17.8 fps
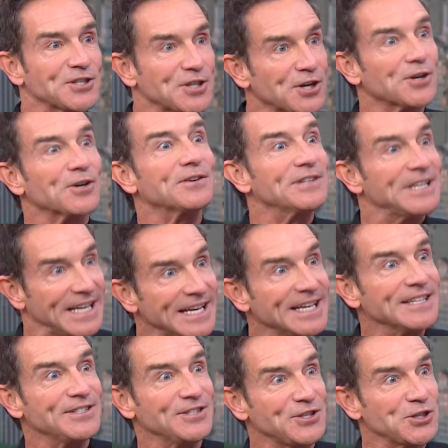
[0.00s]
turned
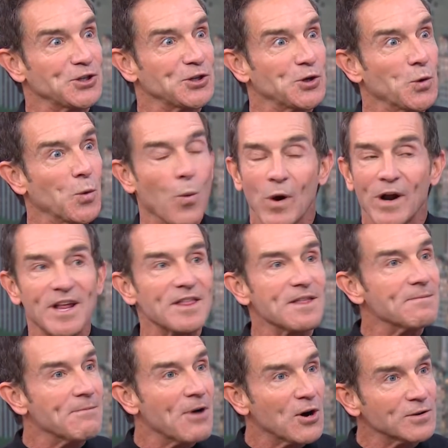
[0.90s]
into one of
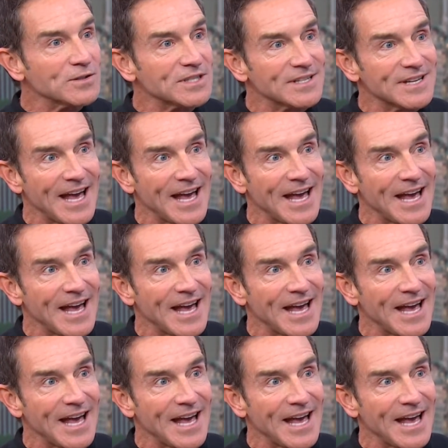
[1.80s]
the most